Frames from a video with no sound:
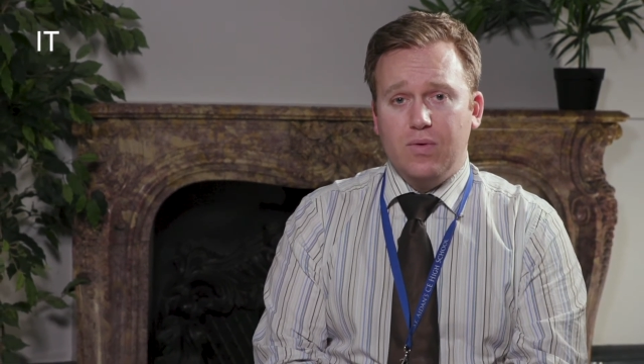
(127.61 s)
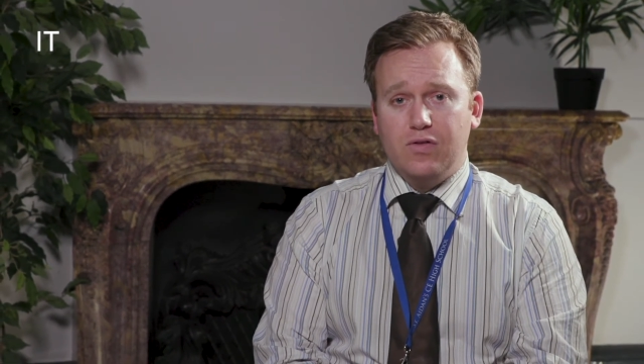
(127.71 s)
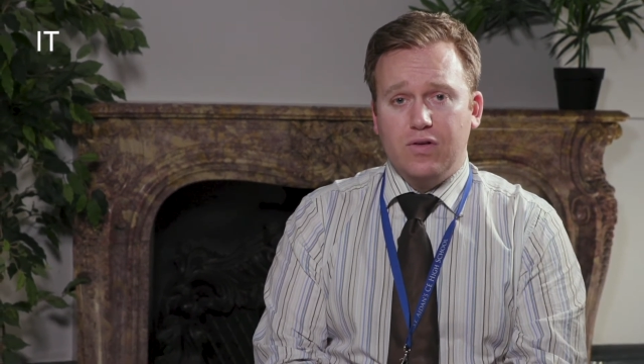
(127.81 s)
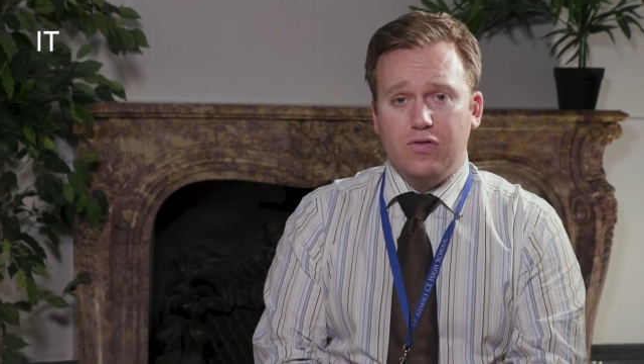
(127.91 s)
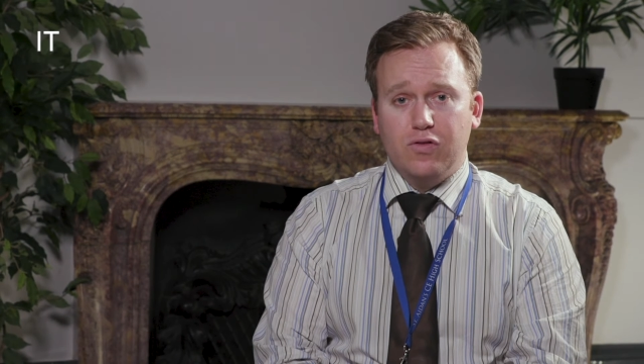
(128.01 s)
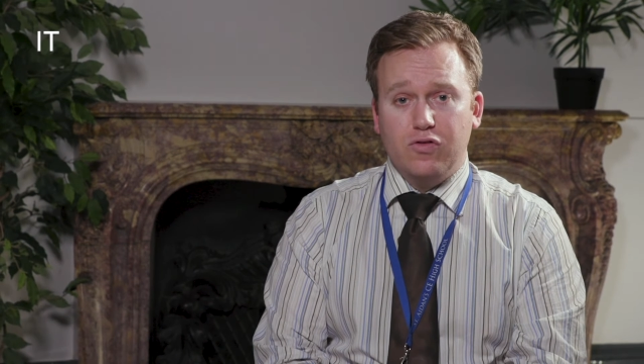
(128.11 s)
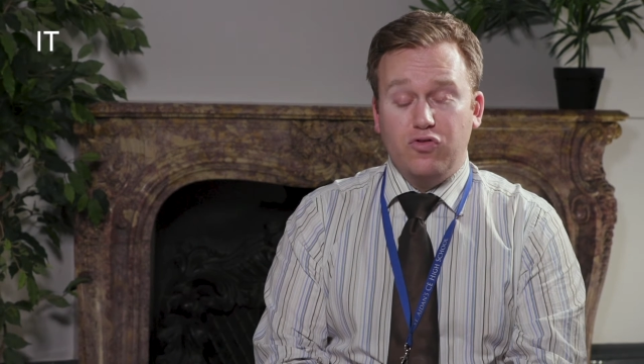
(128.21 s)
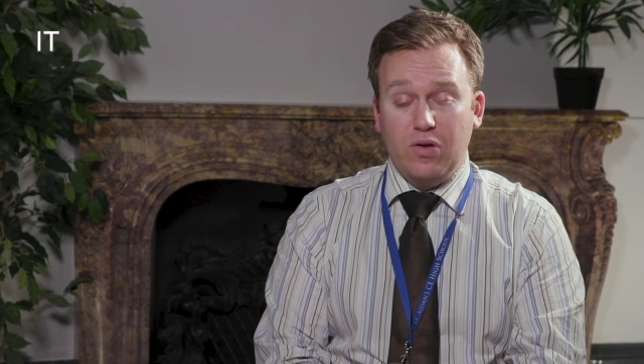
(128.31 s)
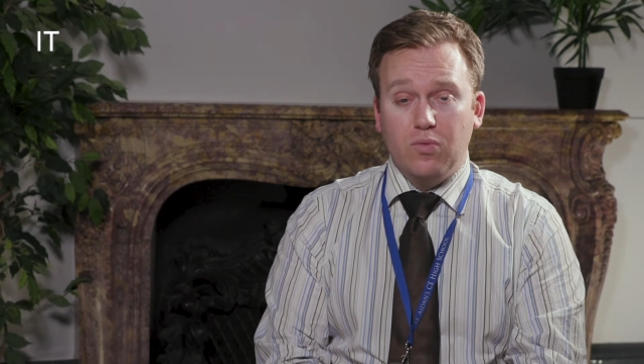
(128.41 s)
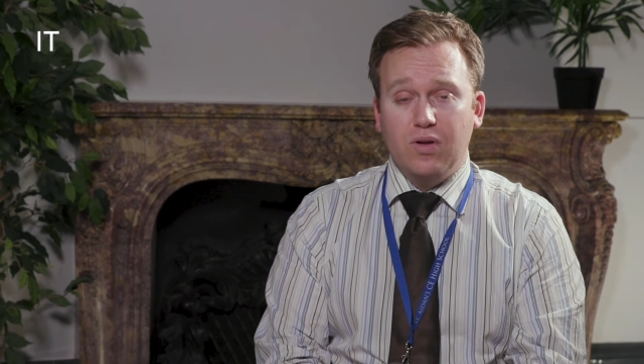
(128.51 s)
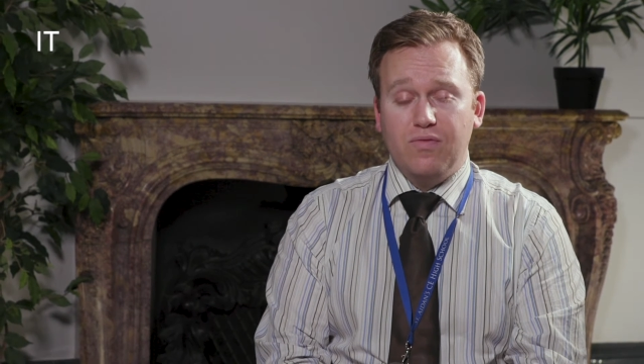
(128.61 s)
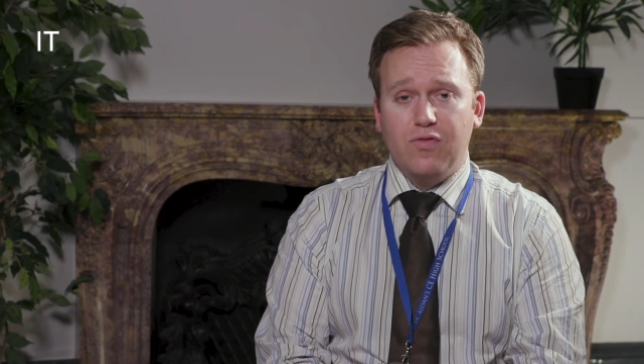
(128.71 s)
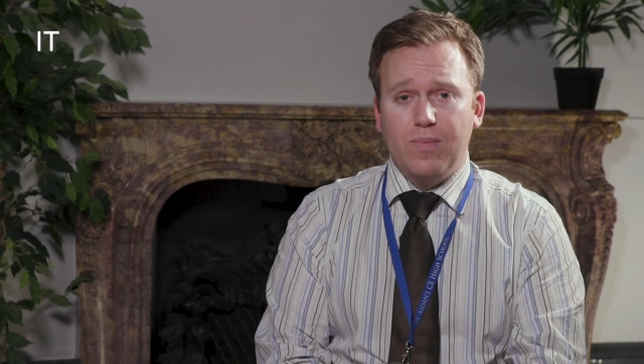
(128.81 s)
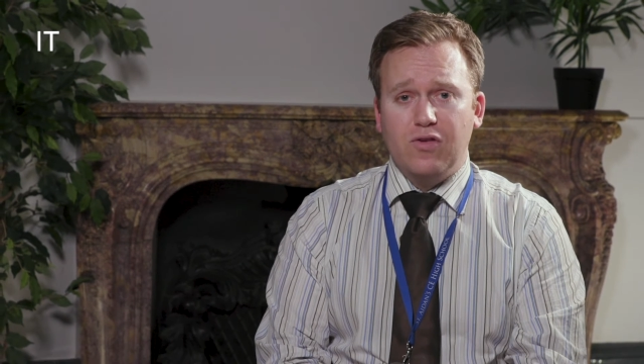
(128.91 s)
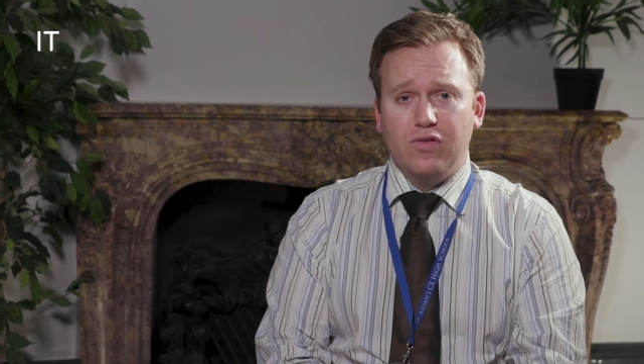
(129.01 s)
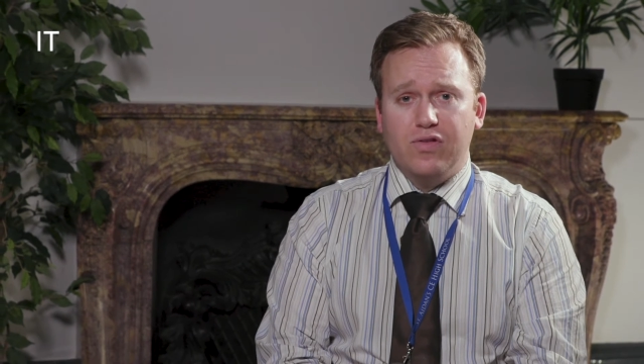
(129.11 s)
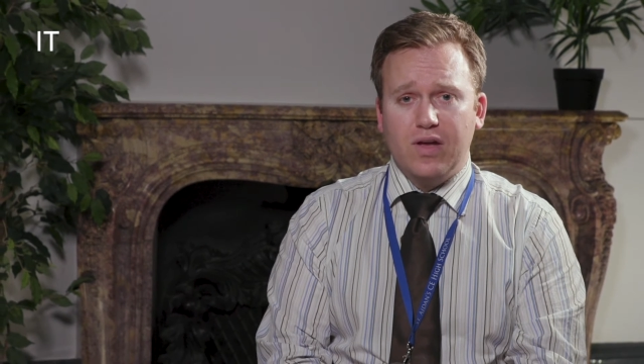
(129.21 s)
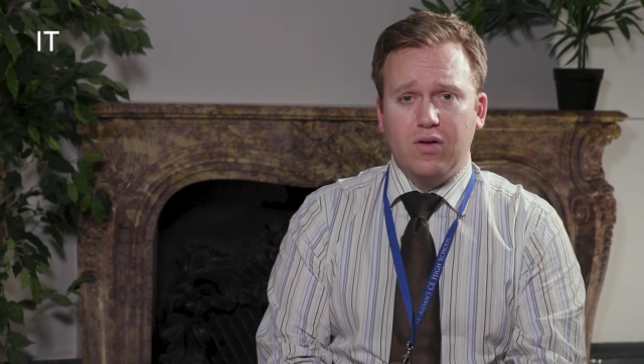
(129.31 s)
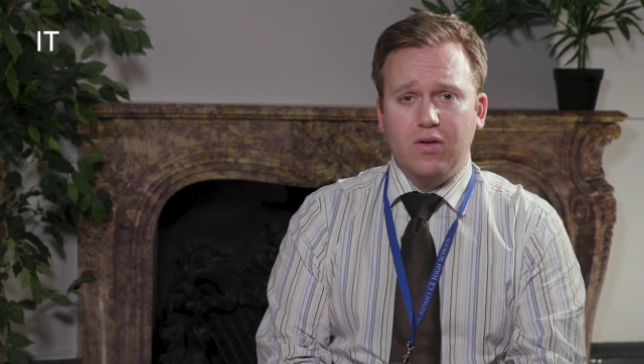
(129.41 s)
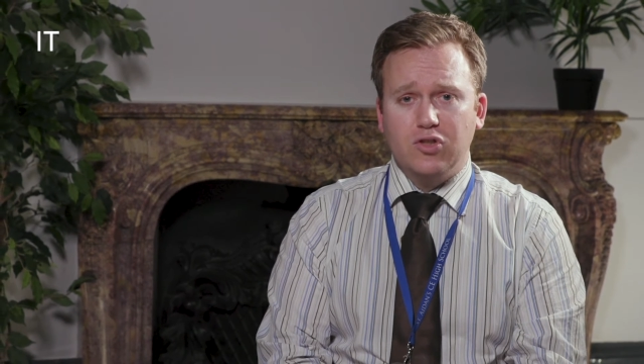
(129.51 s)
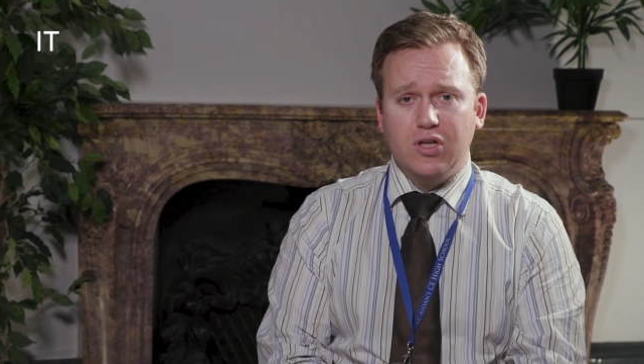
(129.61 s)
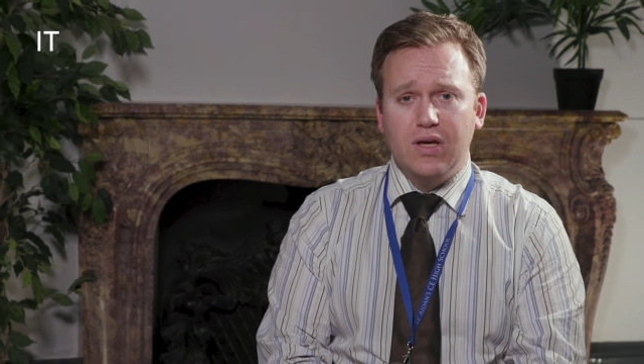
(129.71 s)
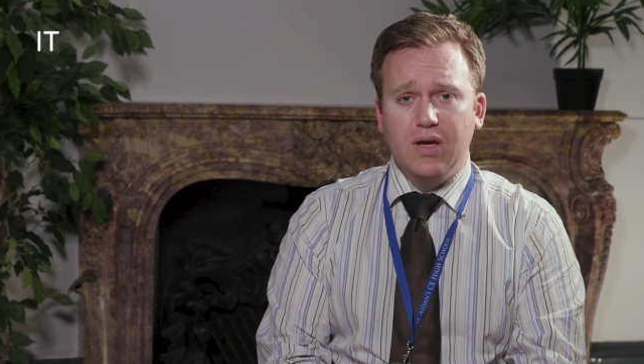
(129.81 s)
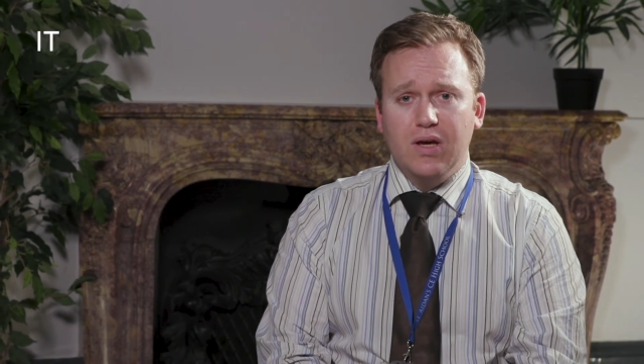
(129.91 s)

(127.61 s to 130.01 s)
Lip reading: which is just general information technology.